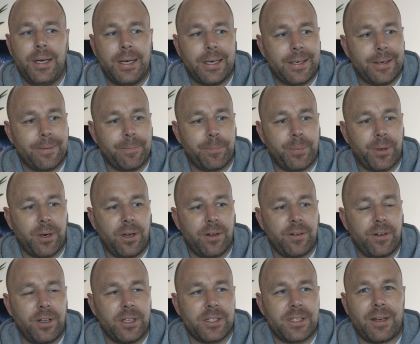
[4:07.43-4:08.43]
But
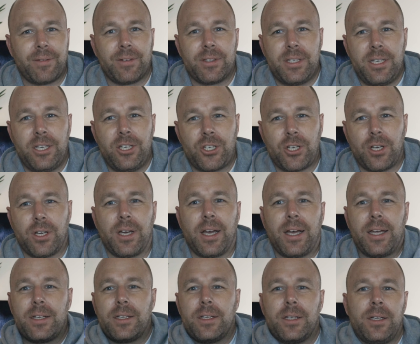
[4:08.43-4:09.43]
I'd like to have a t-shirt
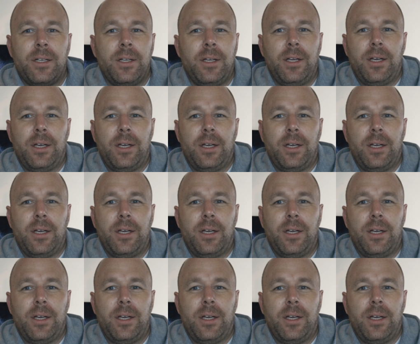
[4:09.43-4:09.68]
and a